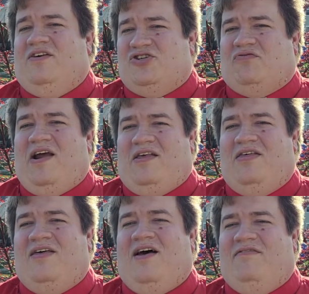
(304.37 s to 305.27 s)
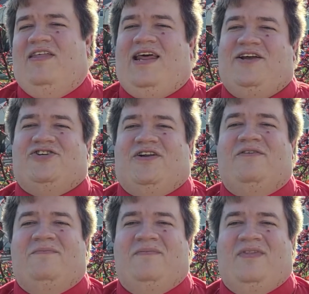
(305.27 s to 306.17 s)
the strength of the nation.
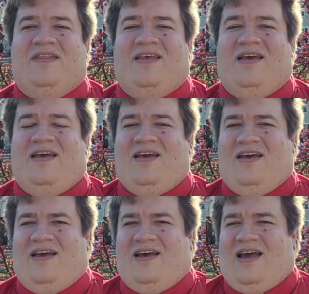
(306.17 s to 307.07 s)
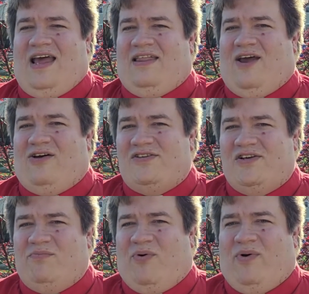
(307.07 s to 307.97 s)
And they
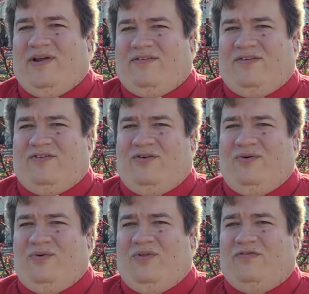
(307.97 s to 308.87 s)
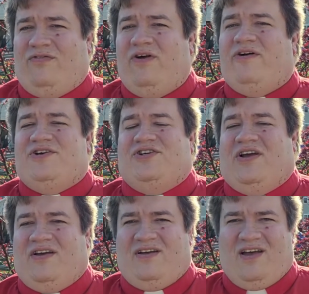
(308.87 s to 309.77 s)
also point to the
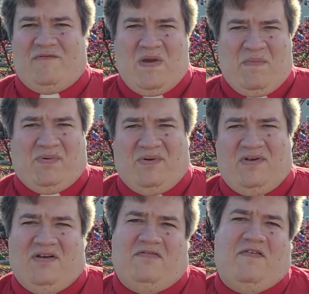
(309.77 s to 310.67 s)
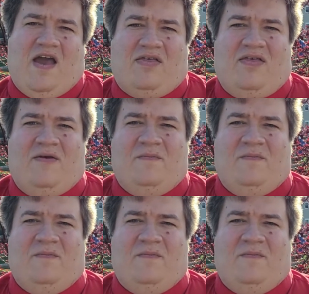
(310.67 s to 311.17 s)
flourishing of people of faith.